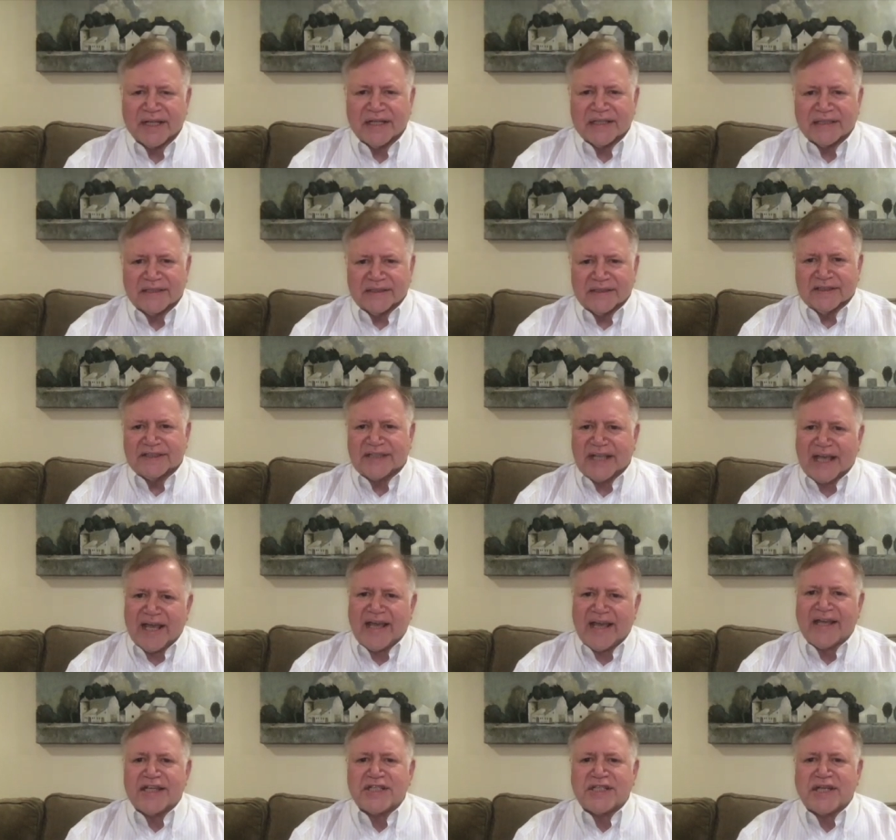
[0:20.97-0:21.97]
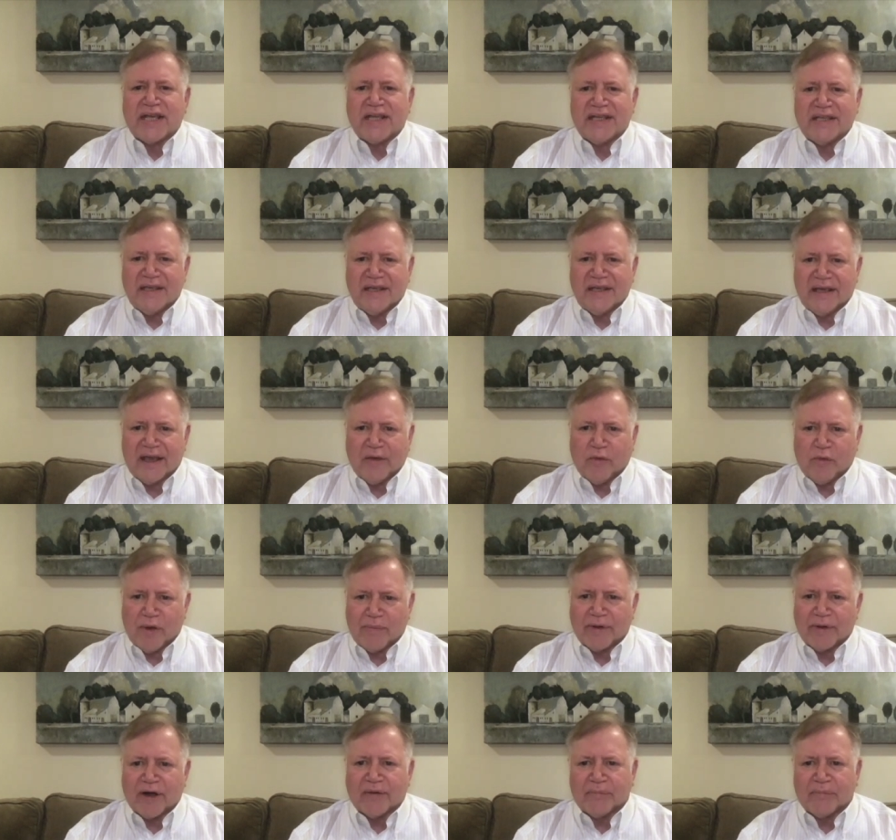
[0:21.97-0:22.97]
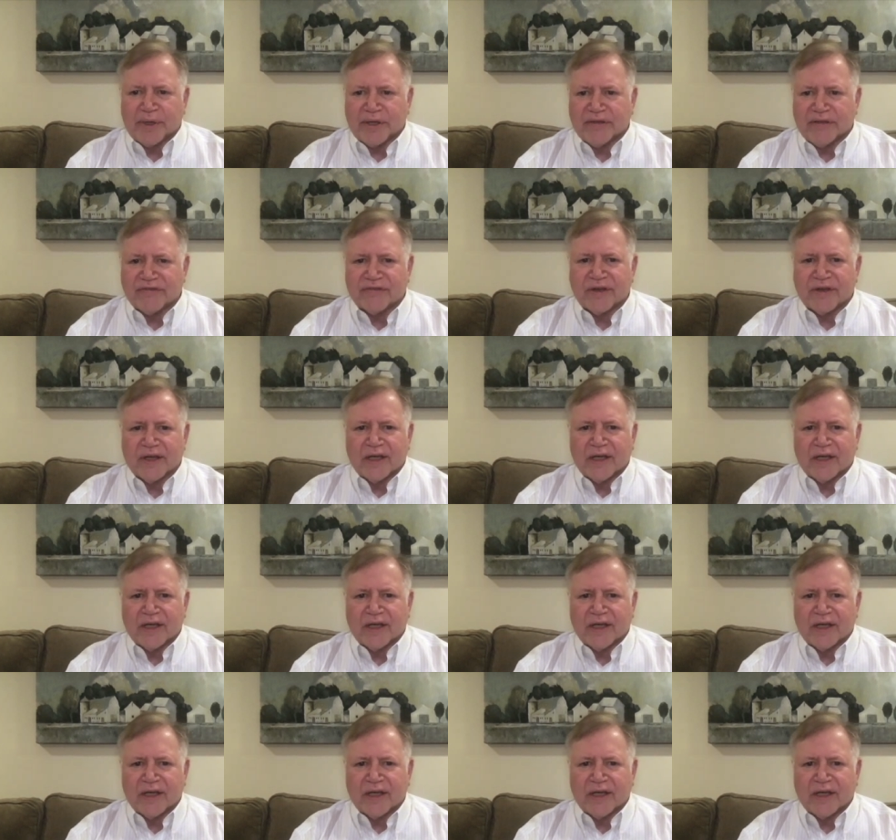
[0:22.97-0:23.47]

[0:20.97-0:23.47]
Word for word: to this HAEA webinar brief,